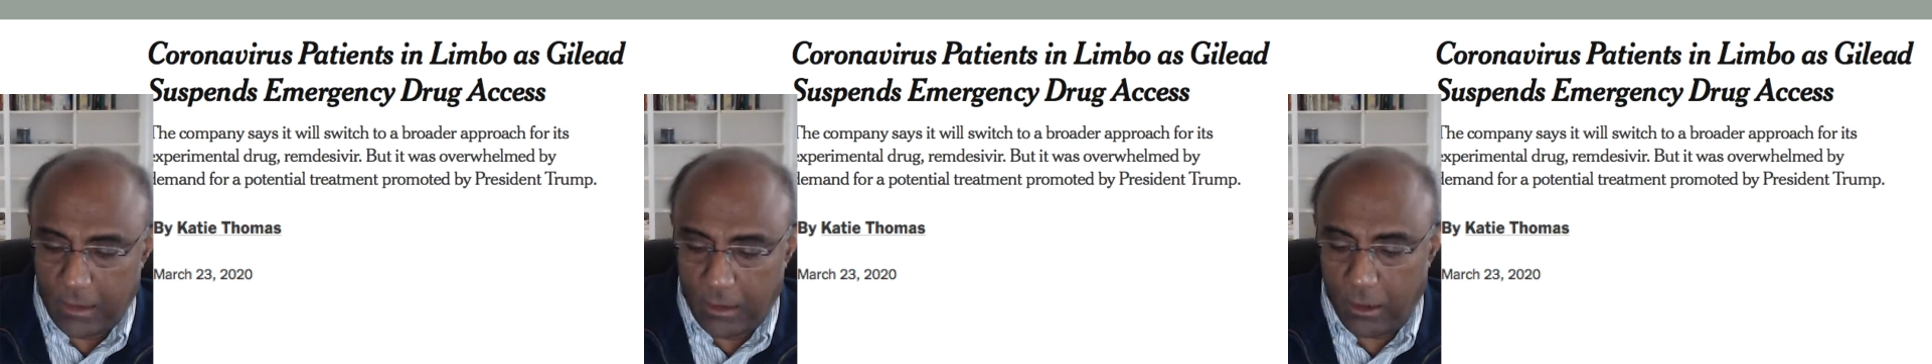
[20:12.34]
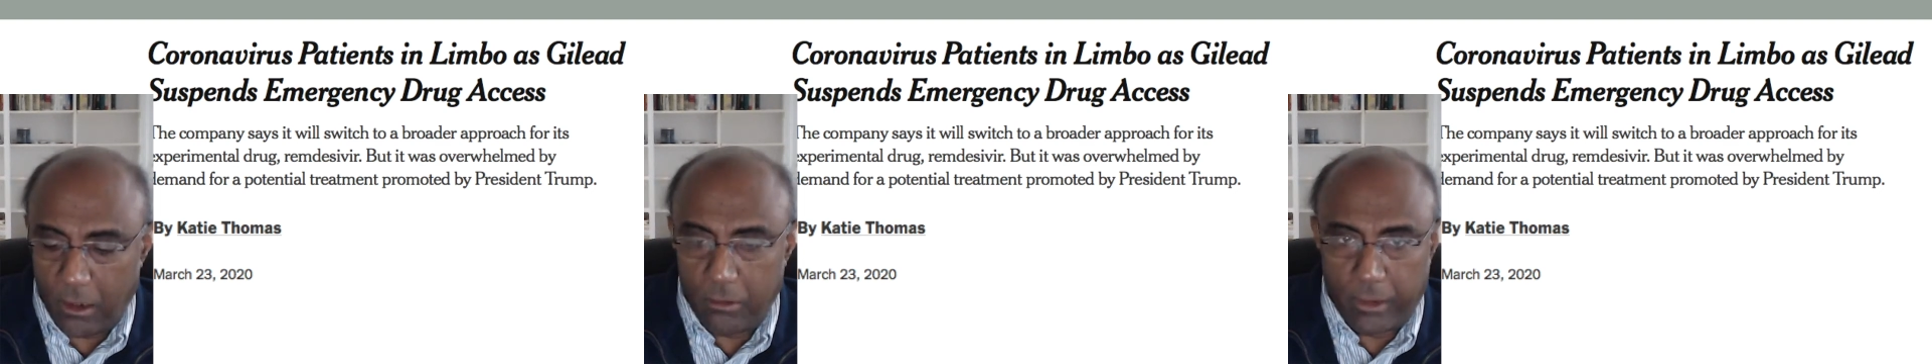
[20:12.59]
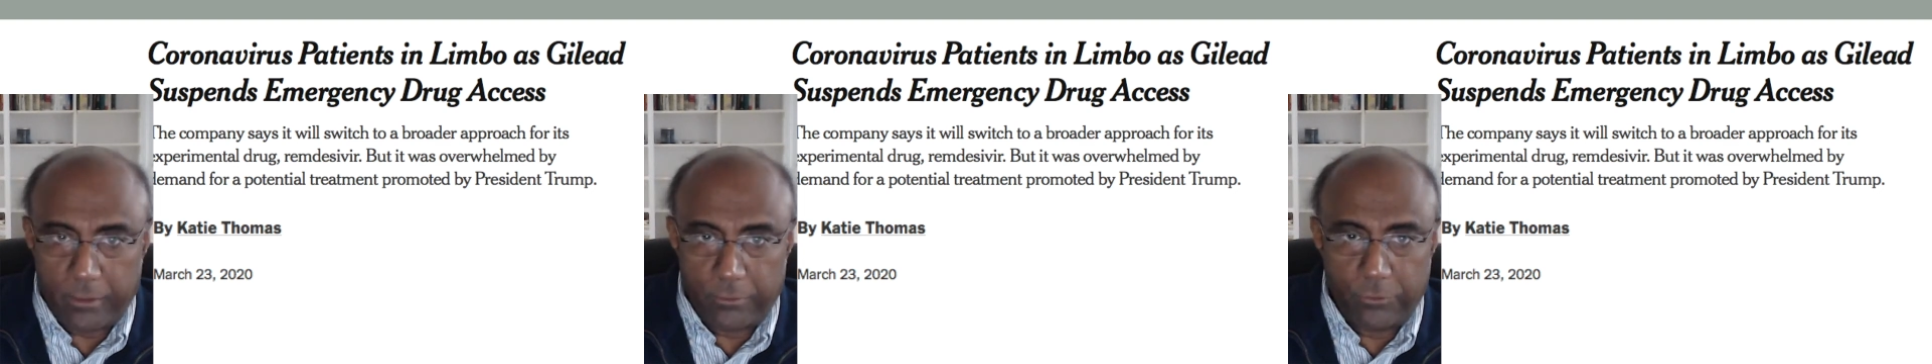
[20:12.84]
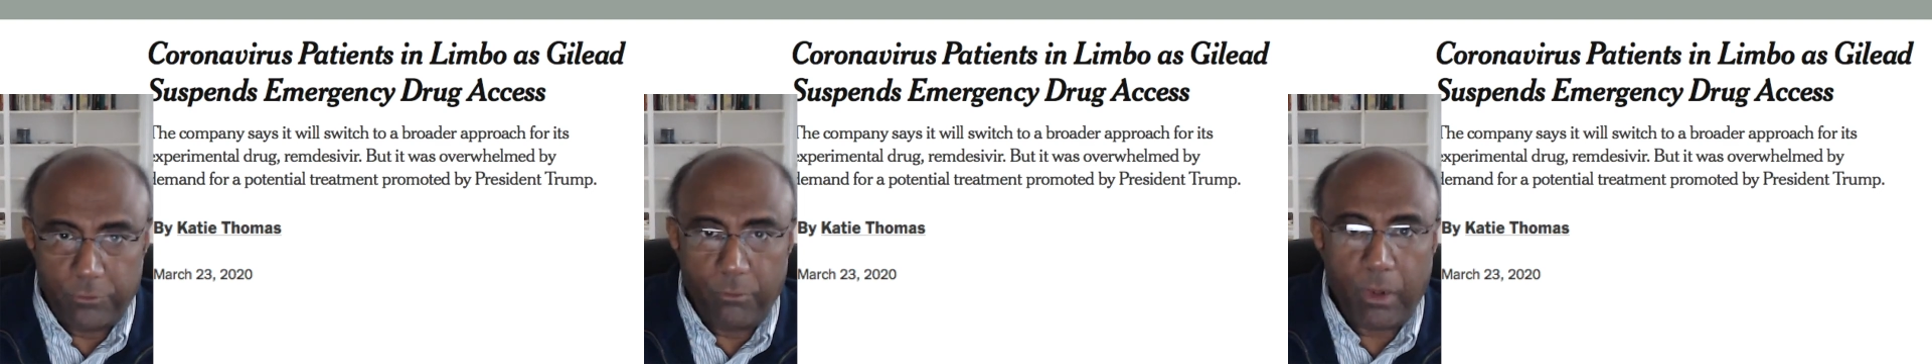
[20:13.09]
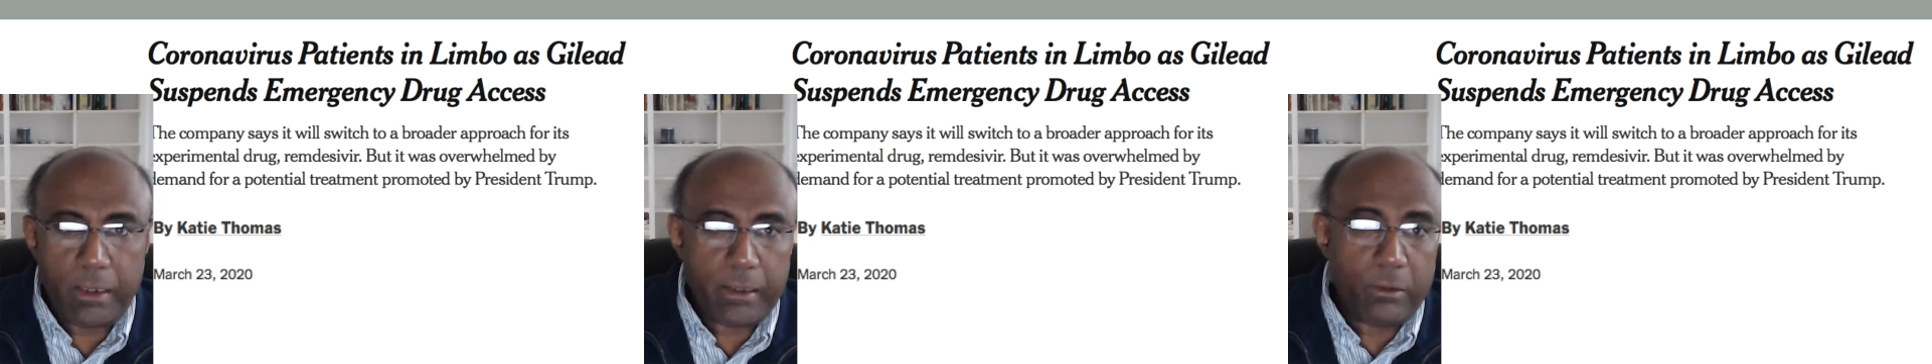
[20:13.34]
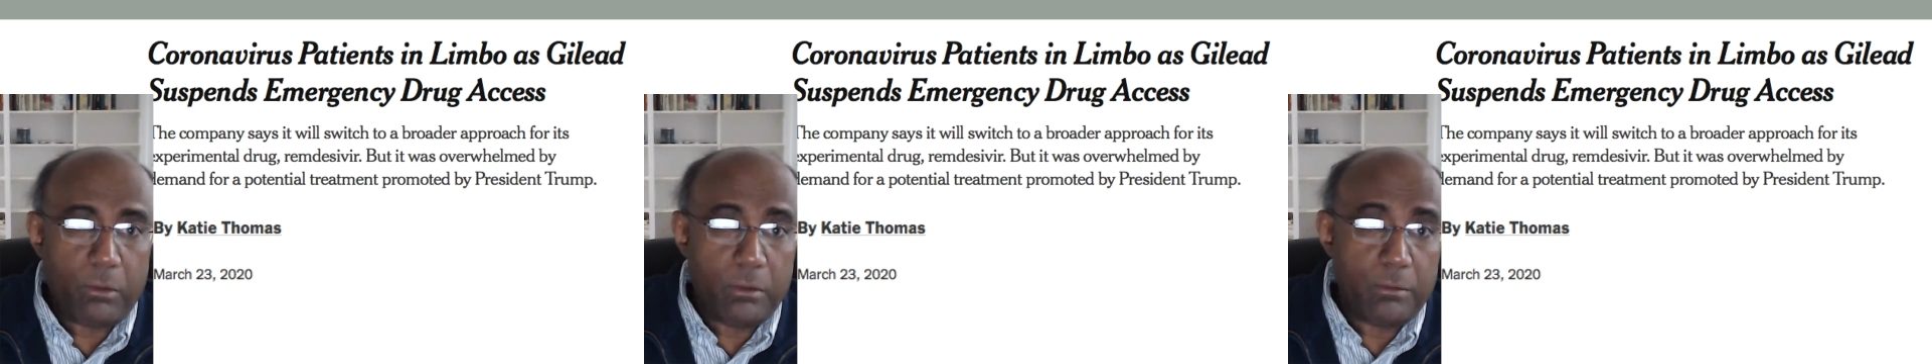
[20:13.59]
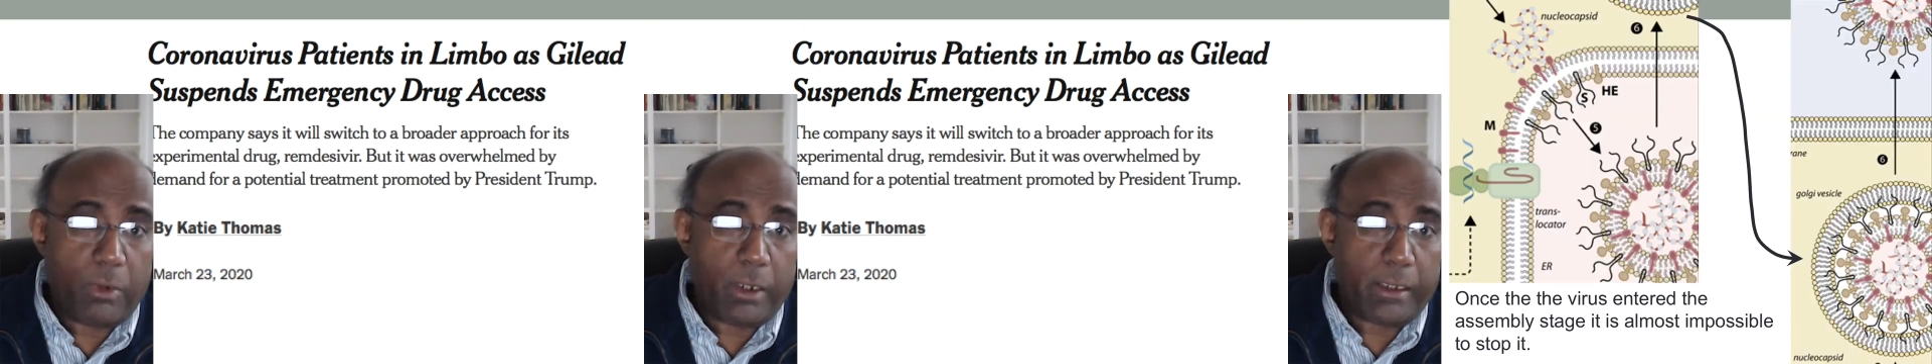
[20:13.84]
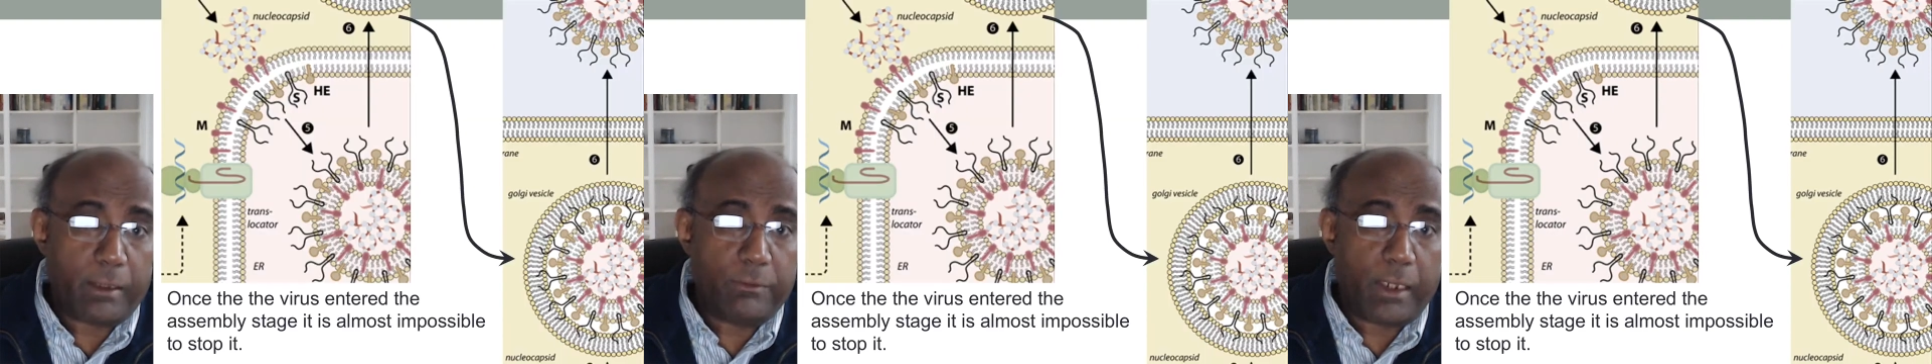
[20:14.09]
All right, so what
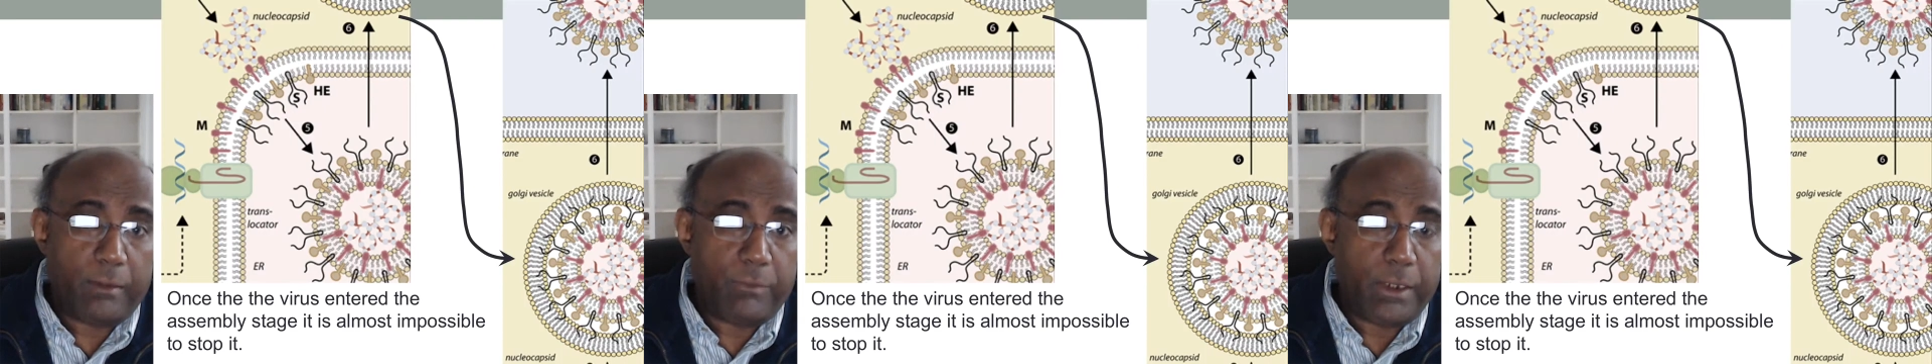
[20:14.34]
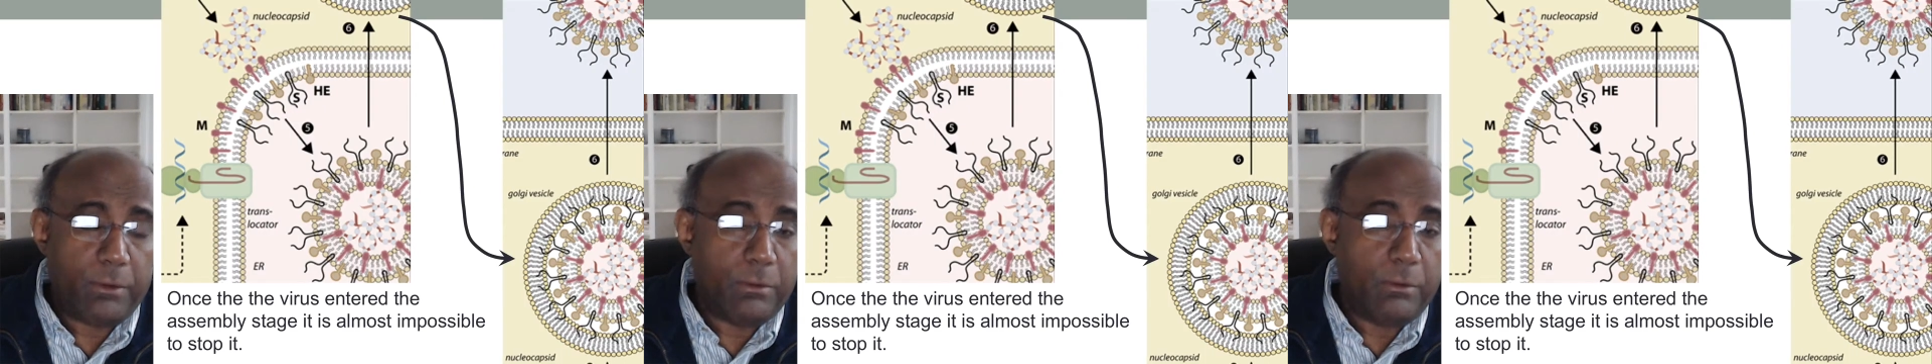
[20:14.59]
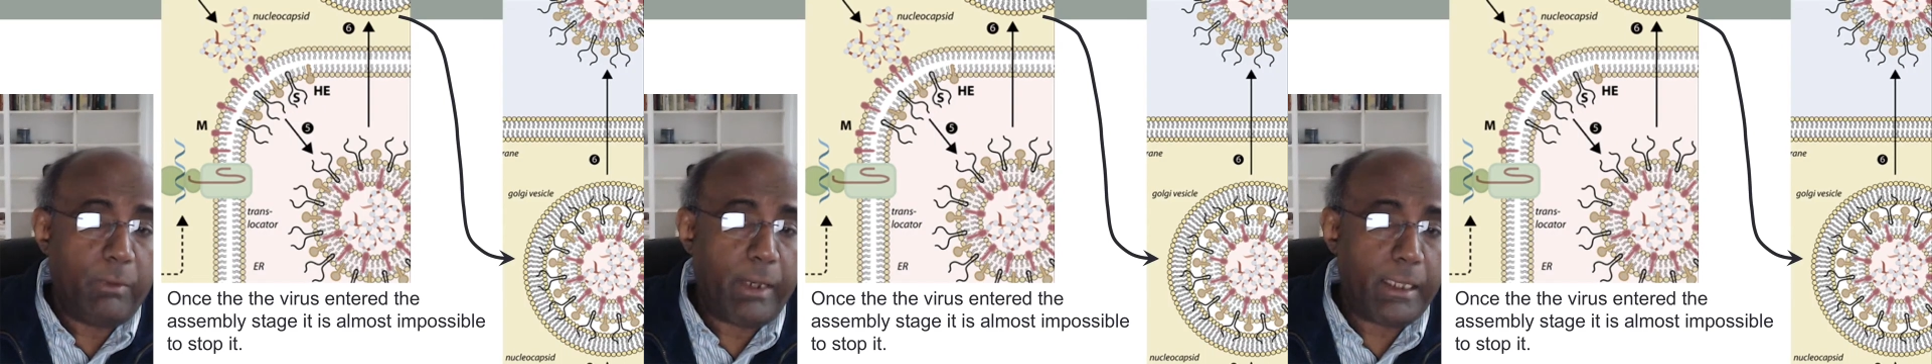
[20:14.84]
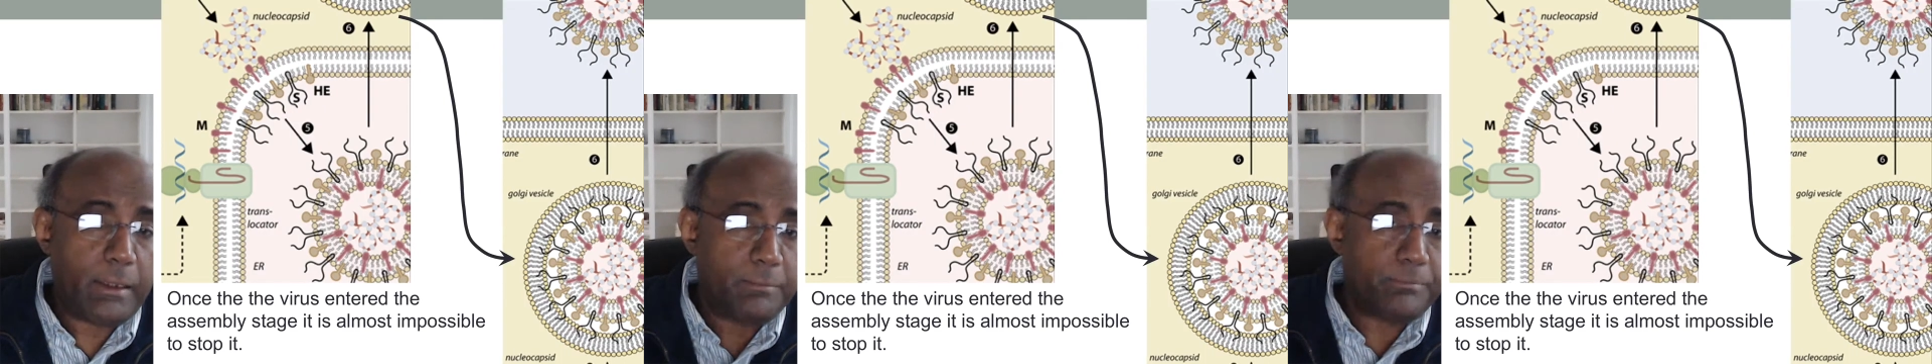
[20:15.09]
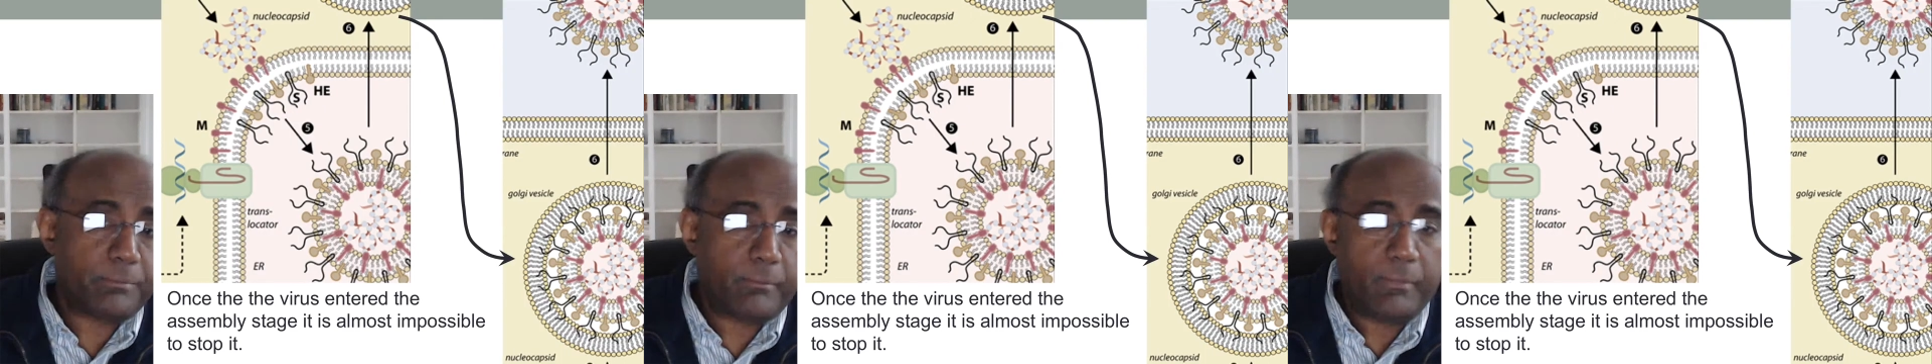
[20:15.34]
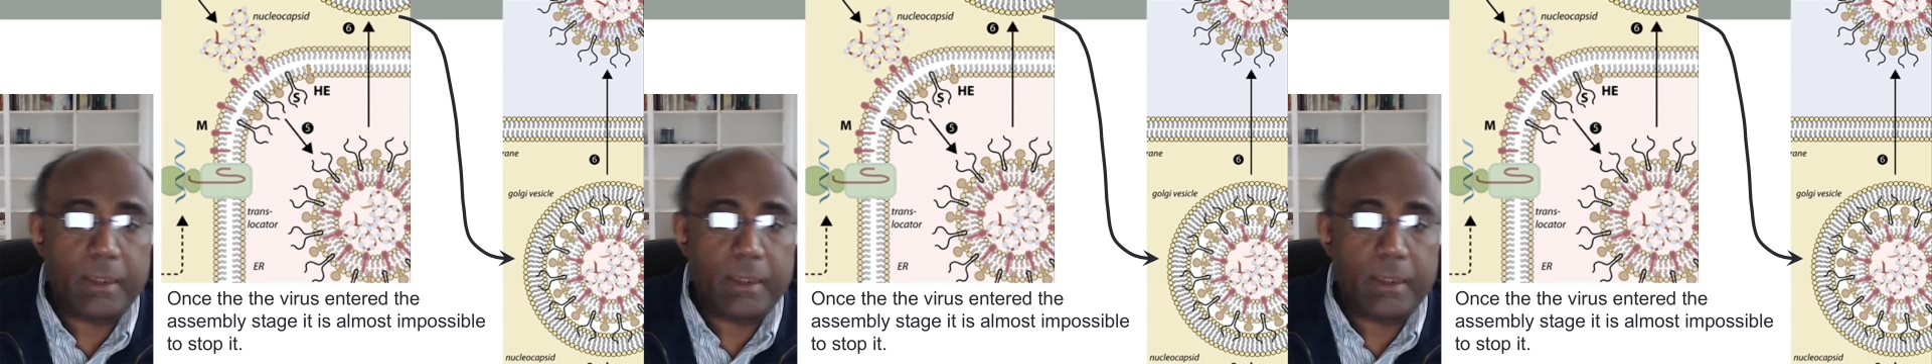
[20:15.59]
else can we do? Well,